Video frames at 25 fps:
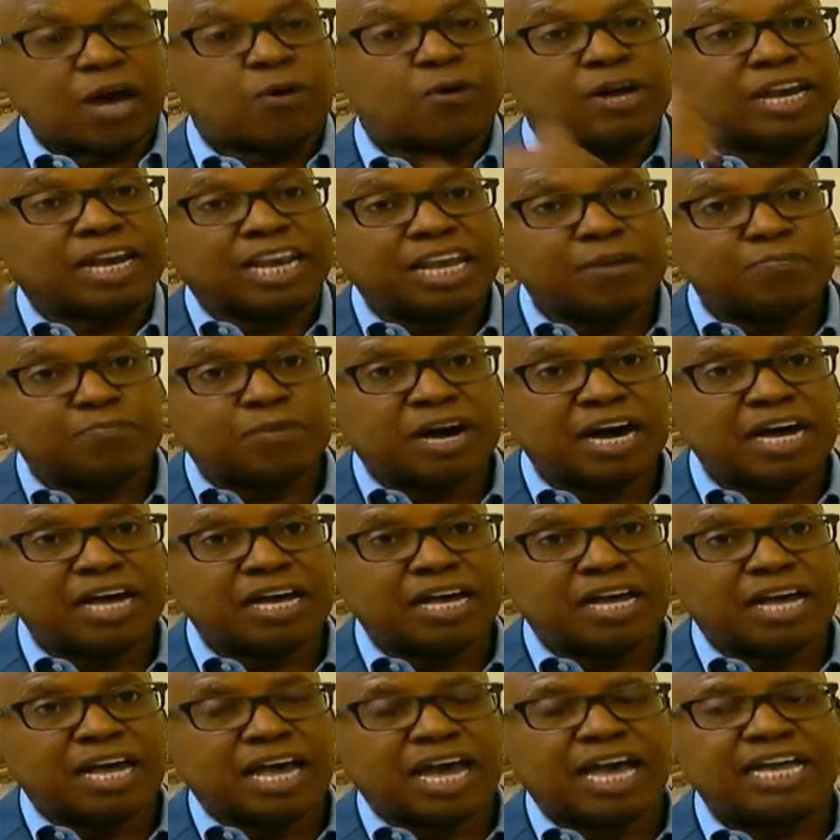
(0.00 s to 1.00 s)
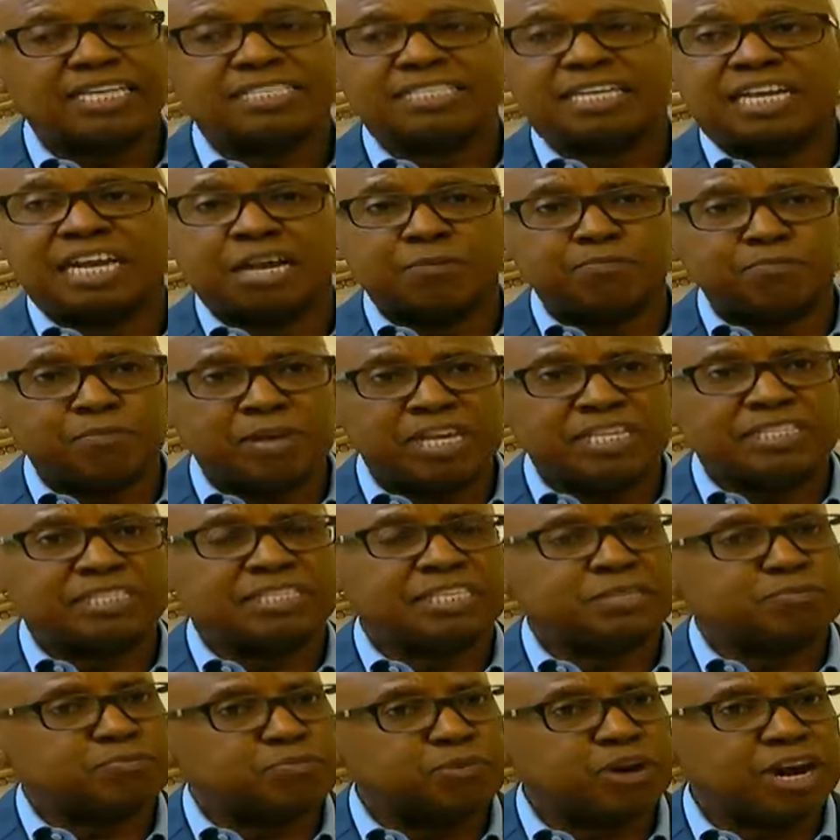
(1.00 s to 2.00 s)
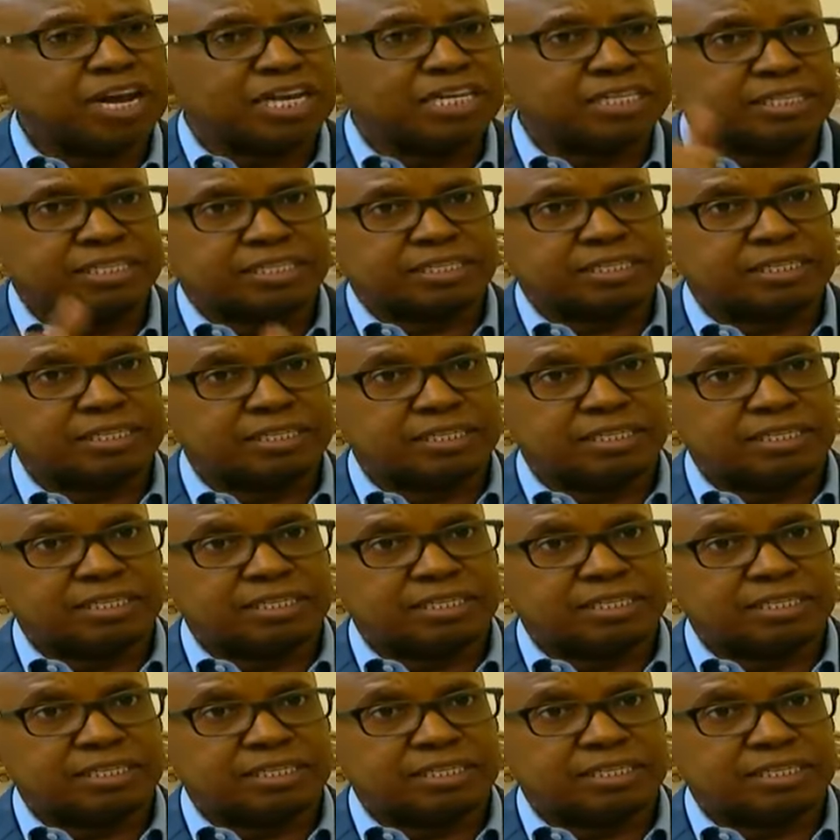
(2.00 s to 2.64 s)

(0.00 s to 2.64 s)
Our labor has an amazing brand